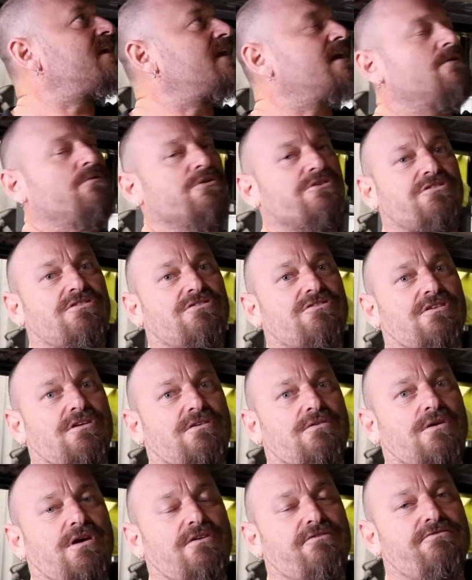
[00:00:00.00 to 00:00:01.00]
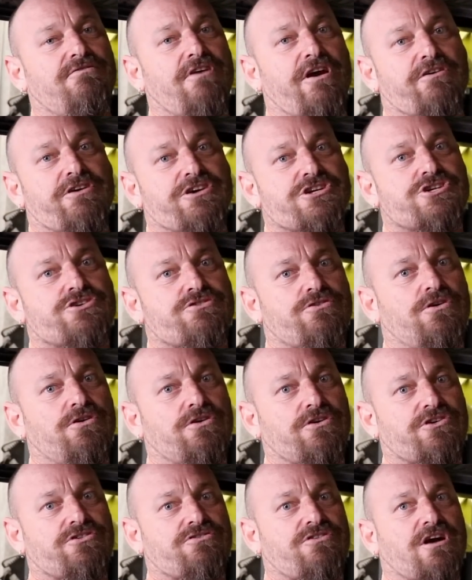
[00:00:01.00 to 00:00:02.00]
here, which is a, a very
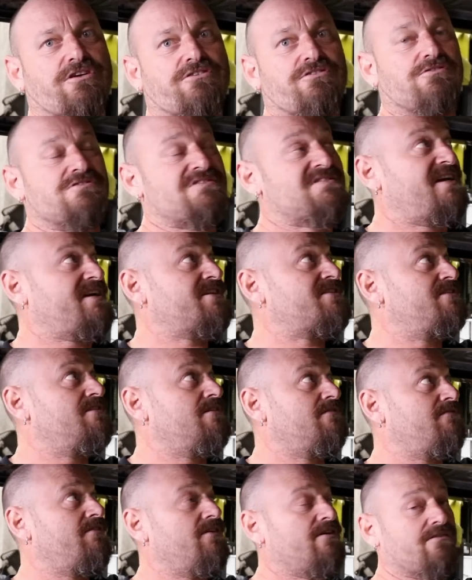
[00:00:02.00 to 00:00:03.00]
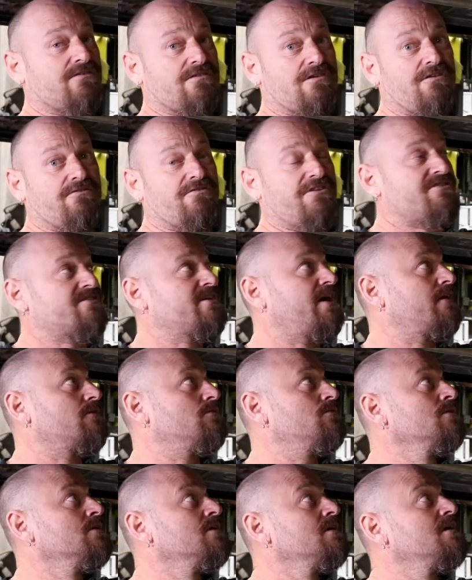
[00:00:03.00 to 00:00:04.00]
strong structural section of the, of the
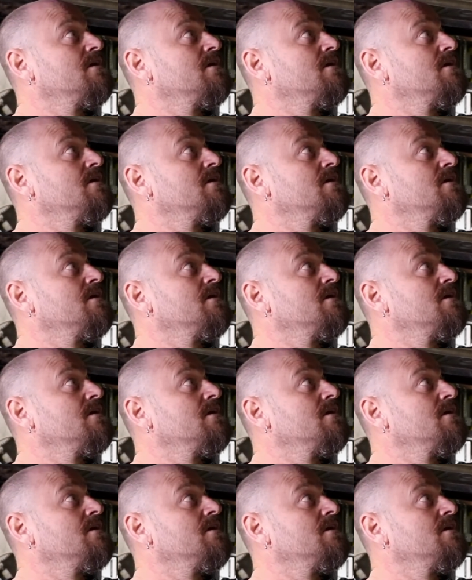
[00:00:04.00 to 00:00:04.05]
tunnel.